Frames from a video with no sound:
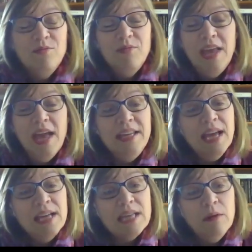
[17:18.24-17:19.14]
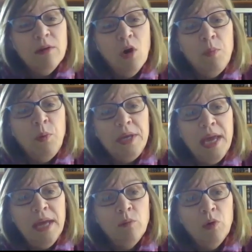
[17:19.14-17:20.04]
Yeah, yes, I hope we
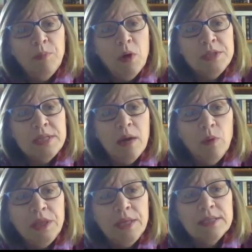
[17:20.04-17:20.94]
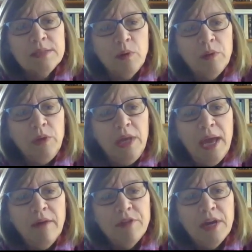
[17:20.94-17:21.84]
can. We'll post that with this when we
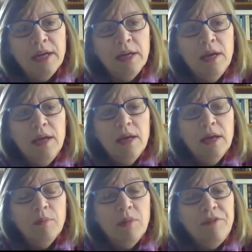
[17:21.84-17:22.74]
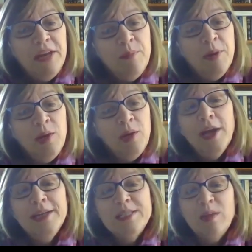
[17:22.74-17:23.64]
have that. If anybody
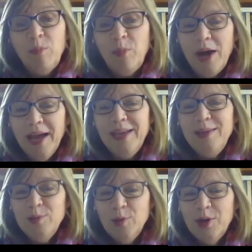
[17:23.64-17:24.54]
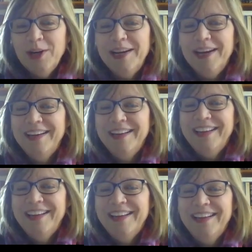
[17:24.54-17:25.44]
wanted to buy your
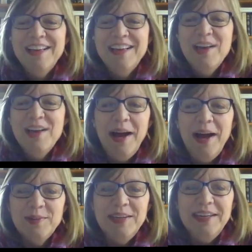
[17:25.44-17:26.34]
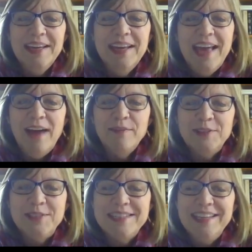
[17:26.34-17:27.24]
pottery after
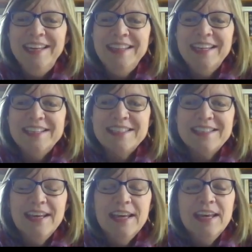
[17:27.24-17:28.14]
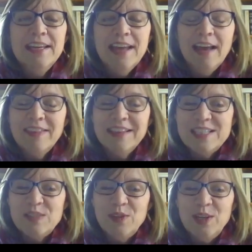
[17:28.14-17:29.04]
seeing this, not that
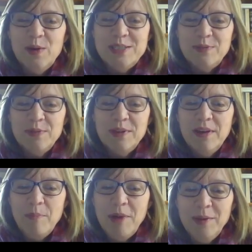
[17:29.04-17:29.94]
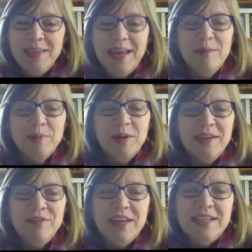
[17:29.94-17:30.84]
this video is about that, but
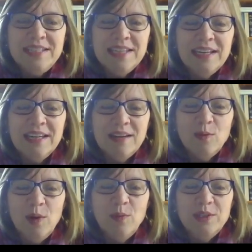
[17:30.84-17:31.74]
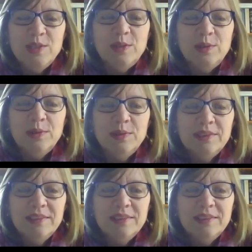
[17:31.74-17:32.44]
if they did, what would you?